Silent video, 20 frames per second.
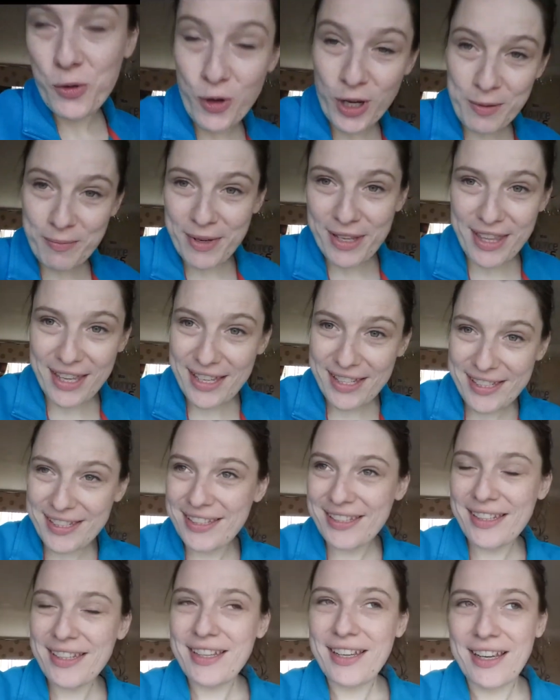showing me
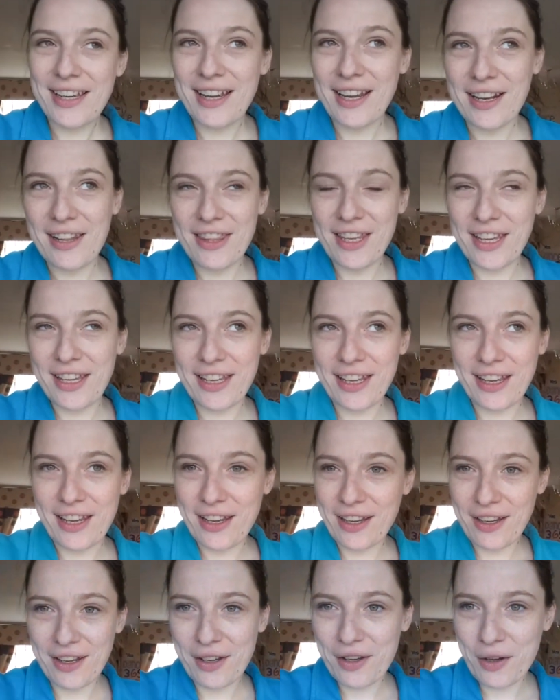this and
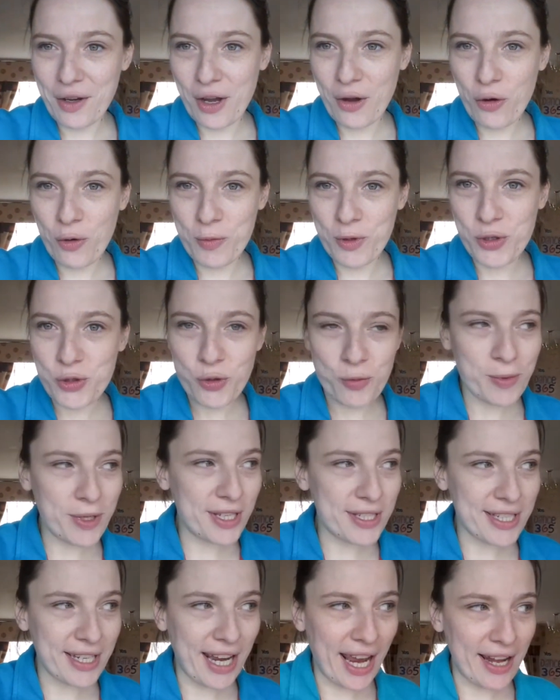thinking, I hope you show me
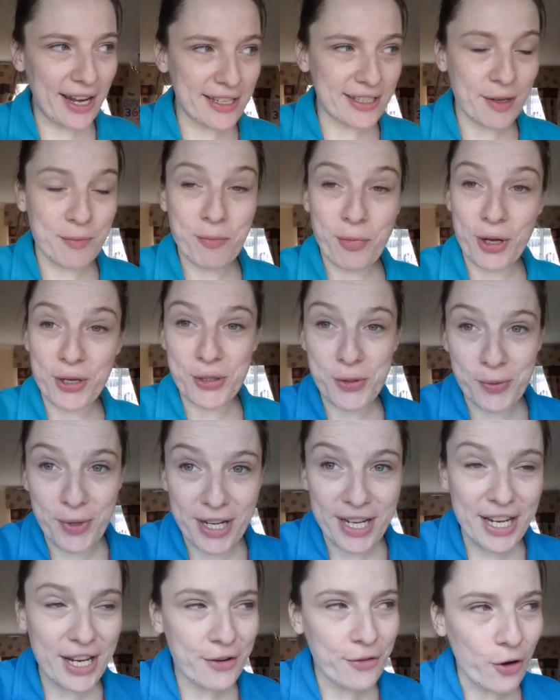this again at some point. So we're
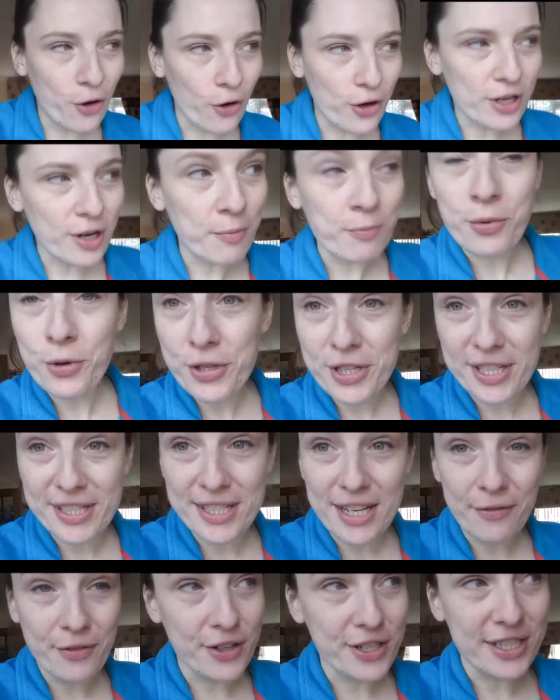a year on and Bruce
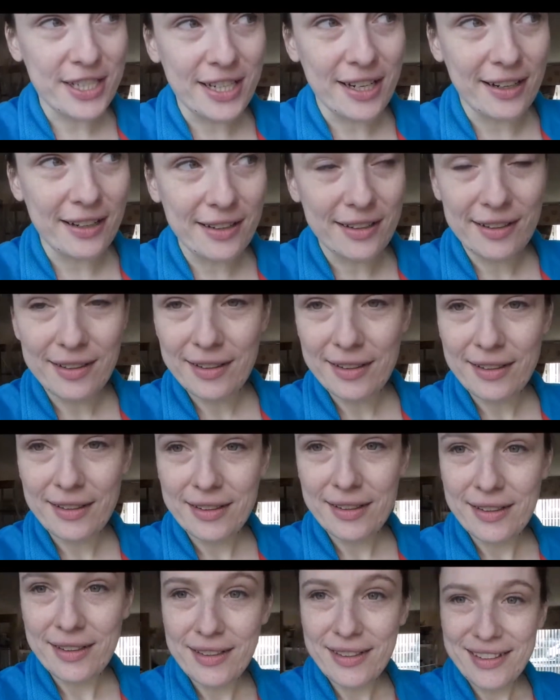has never seen it.
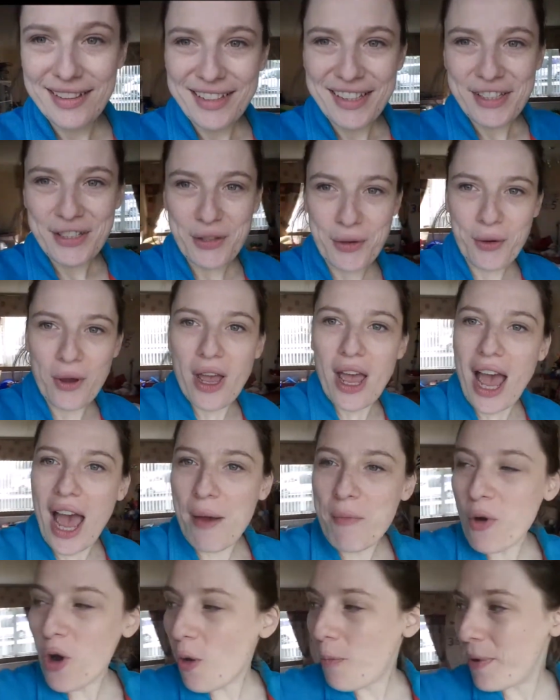So
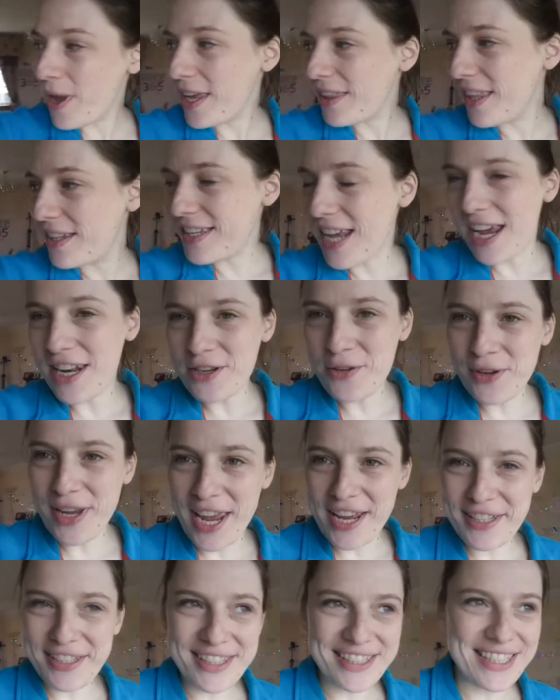I'm hoping that Daddy will
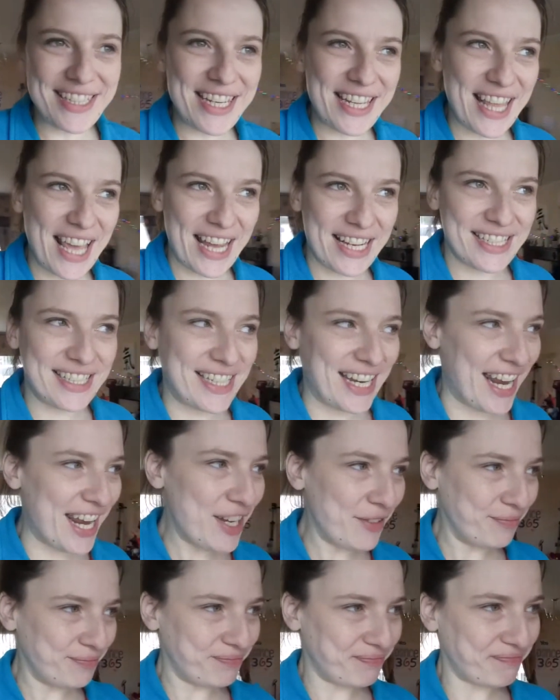get to see that
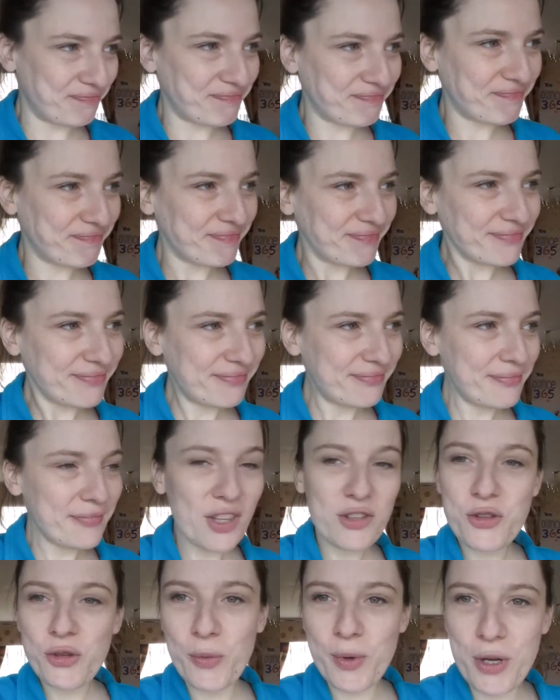today.
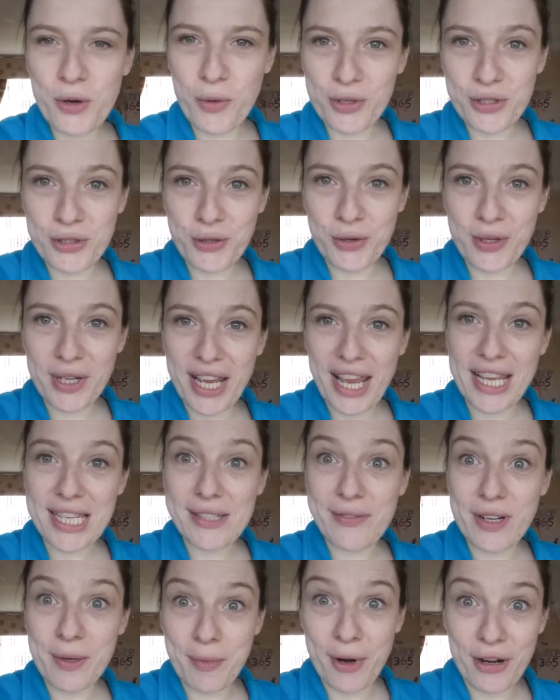So we know what to do in
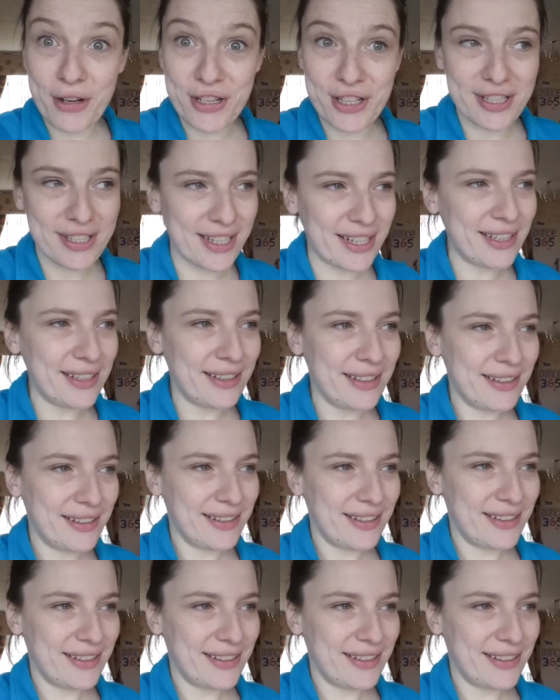case of an emergency.